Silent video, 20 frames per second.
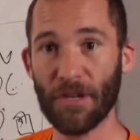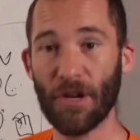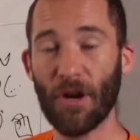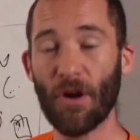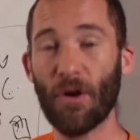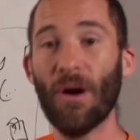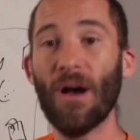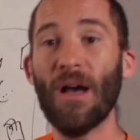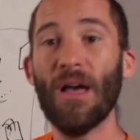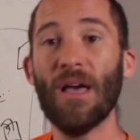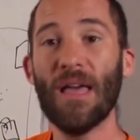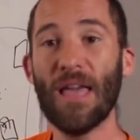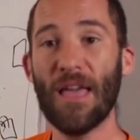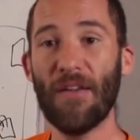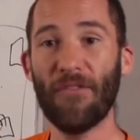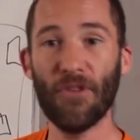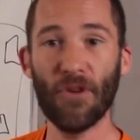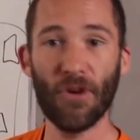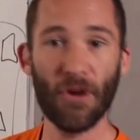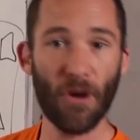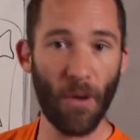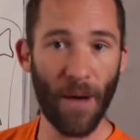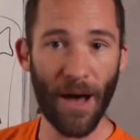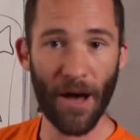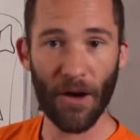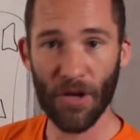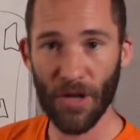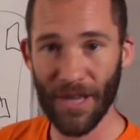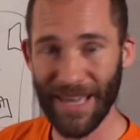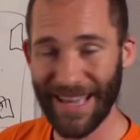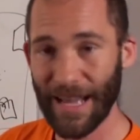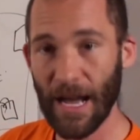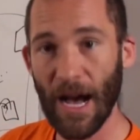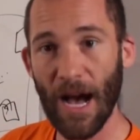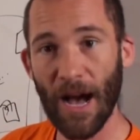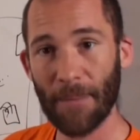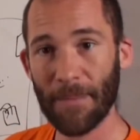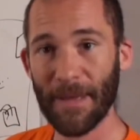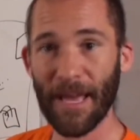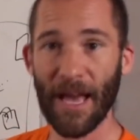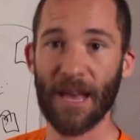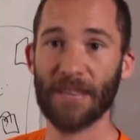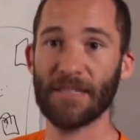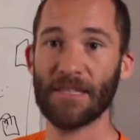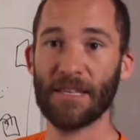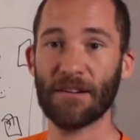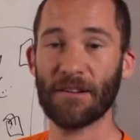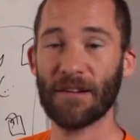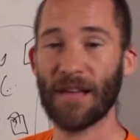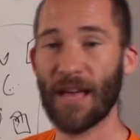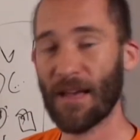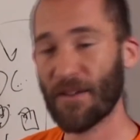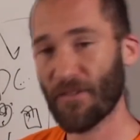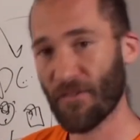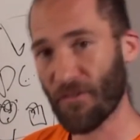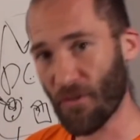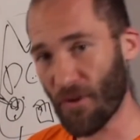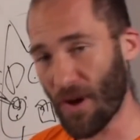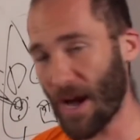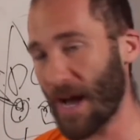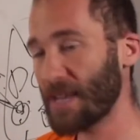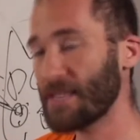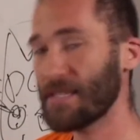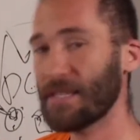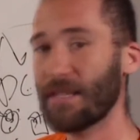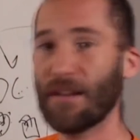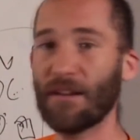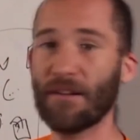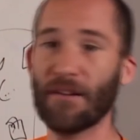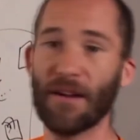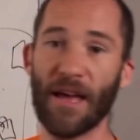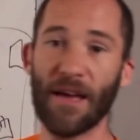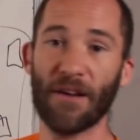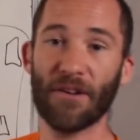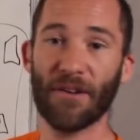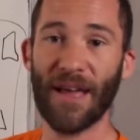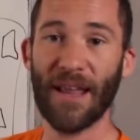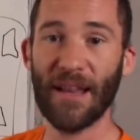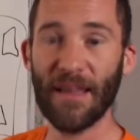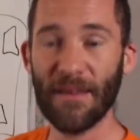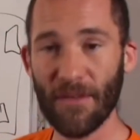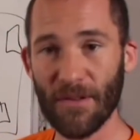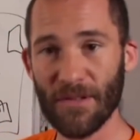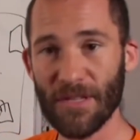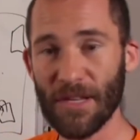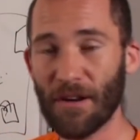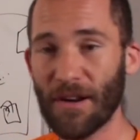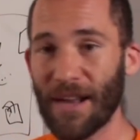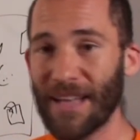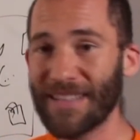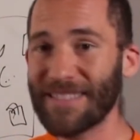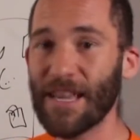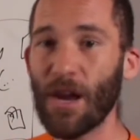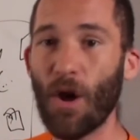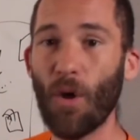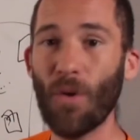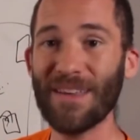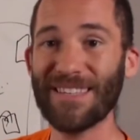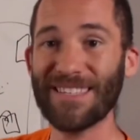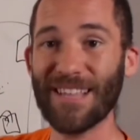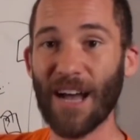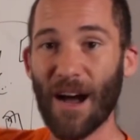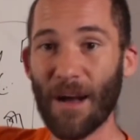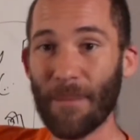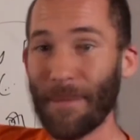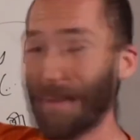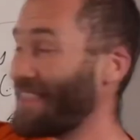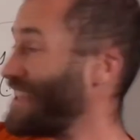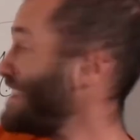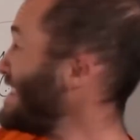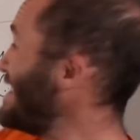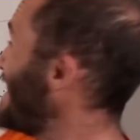If you go out and you get Comcast internet or Verizon internet or any of those internets, they always talk about the